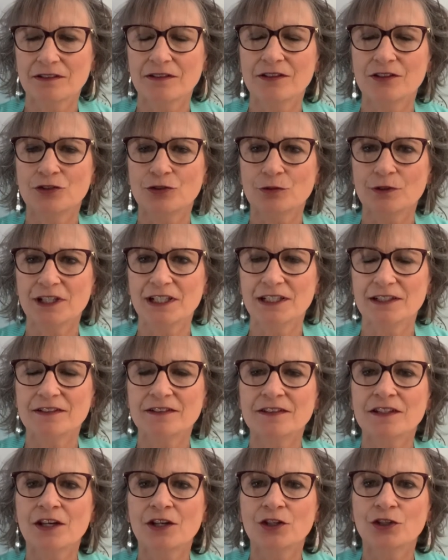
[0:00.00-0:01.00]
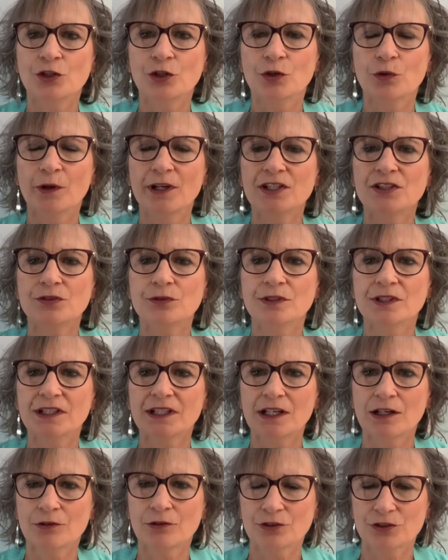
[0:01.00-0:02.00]
the trades, you're going to
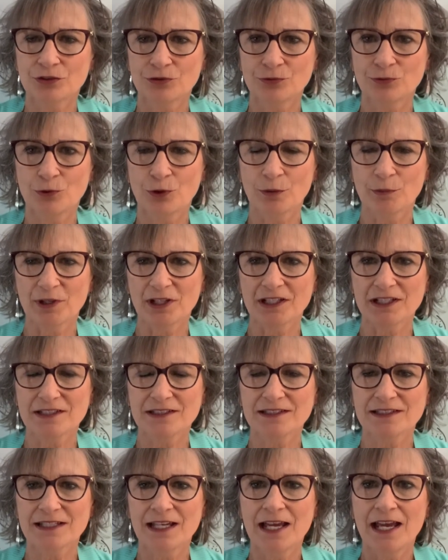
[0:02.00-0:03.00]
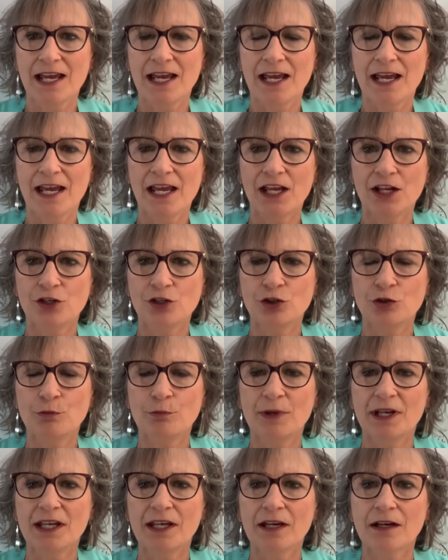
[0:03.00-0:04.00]
encounter formulas, and you
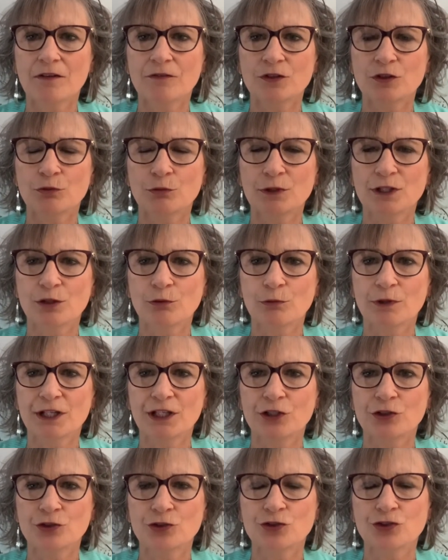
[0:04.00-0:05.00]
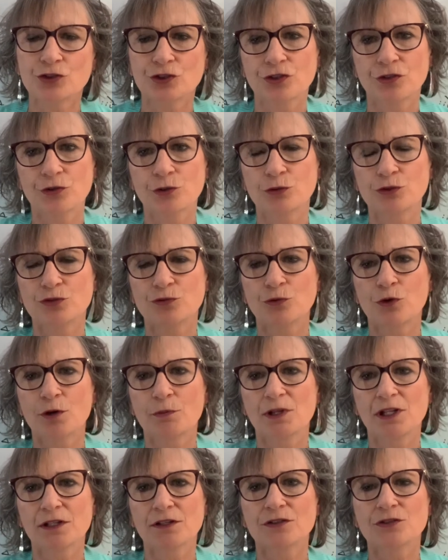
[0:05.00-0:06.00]
may have to rearrange those
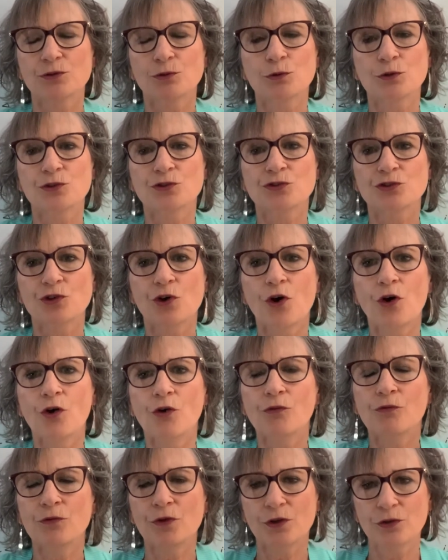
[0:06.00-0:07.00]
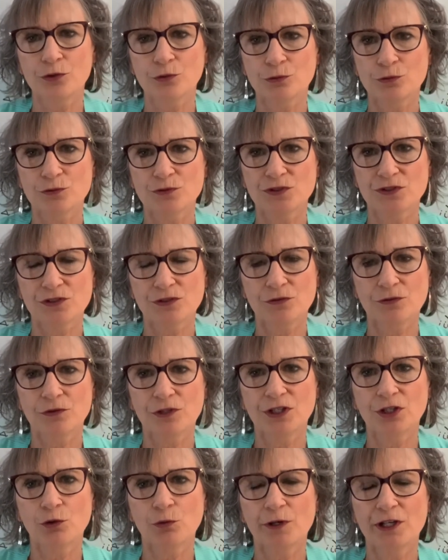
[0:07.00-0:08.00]
formulas or solve those
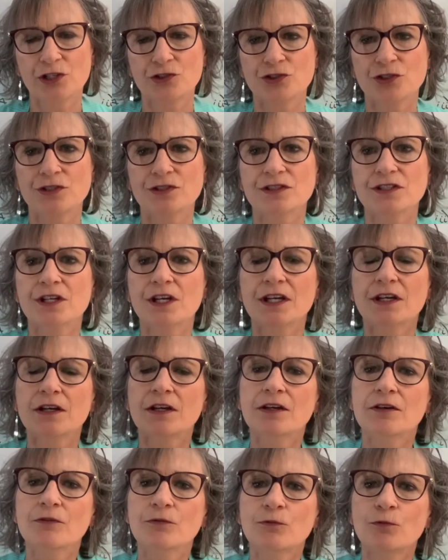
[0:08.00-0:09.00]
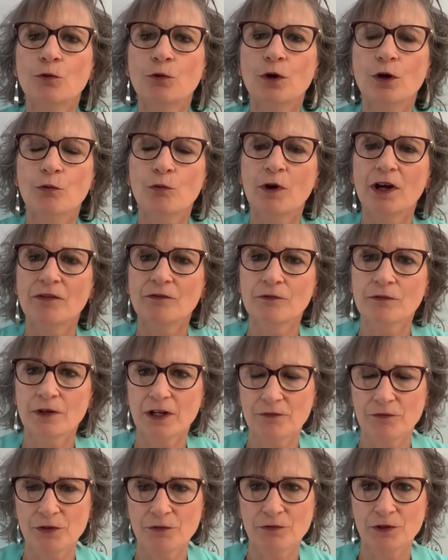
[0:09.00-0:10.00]
equations for one
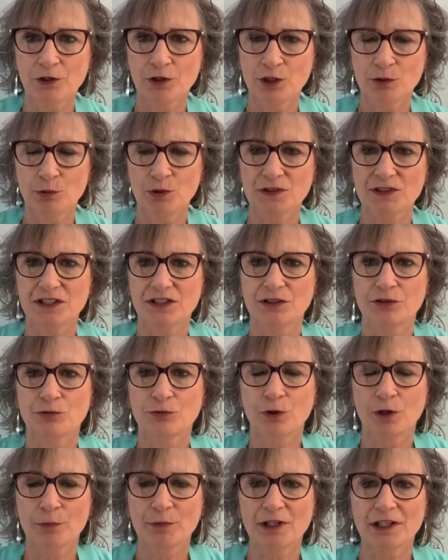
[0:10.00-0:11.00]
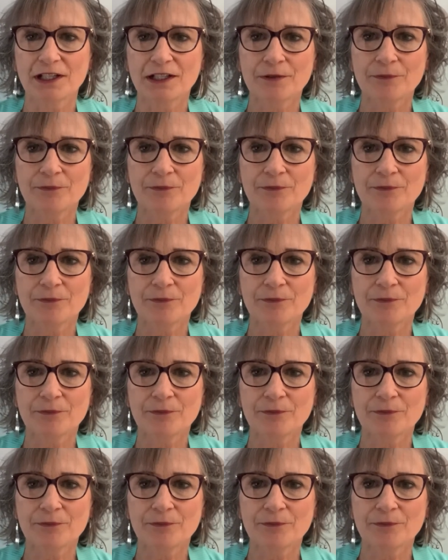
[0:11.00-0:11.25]
of the variables in the formula.